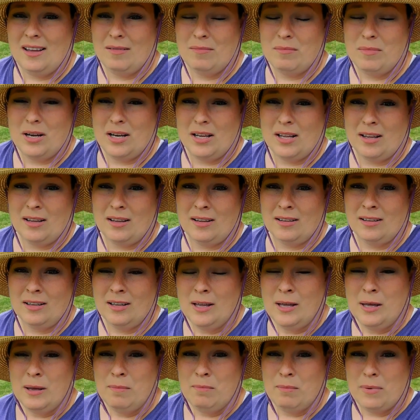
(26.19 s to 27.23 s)
I'm gonna
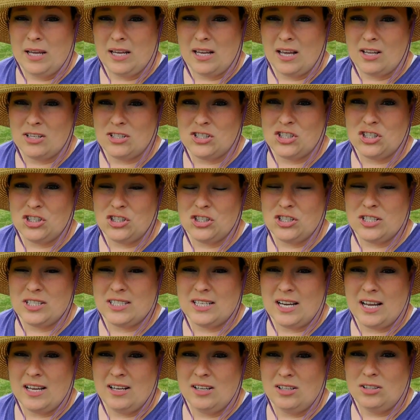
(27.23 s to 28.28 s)
make custard
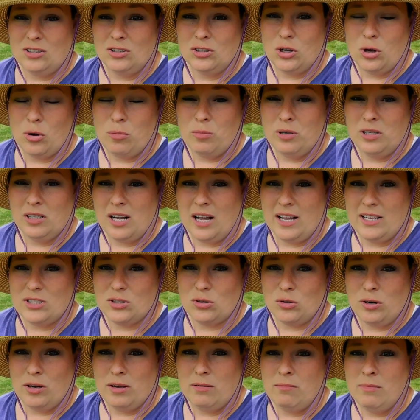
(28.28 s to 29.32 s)
style goat milk
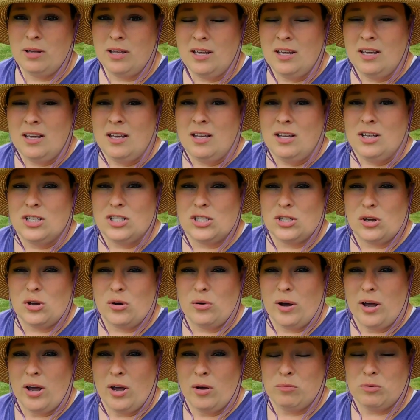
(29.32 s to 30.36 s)
ice cream.
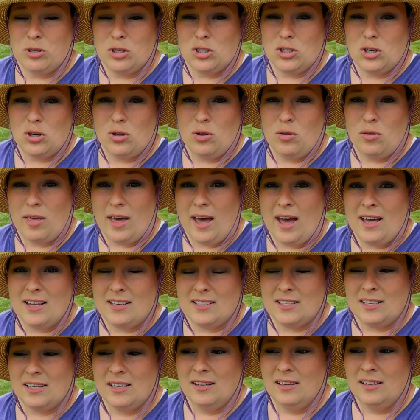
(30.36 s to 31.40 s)
So I hope to show you
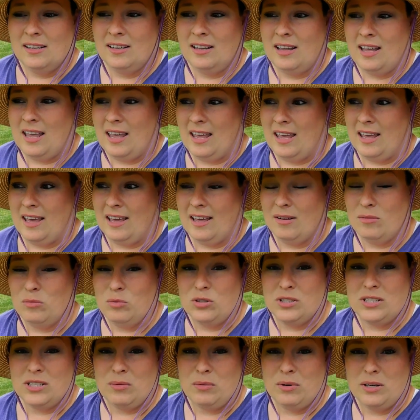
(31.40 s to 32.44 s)
that, and
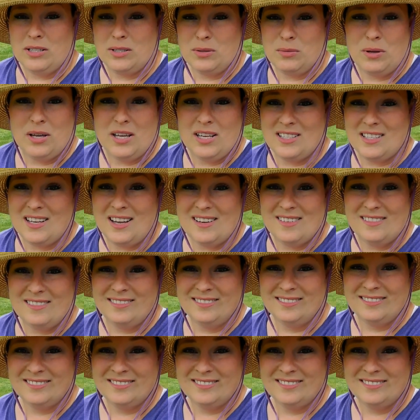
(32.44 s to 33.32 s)
we'll see what else we get done.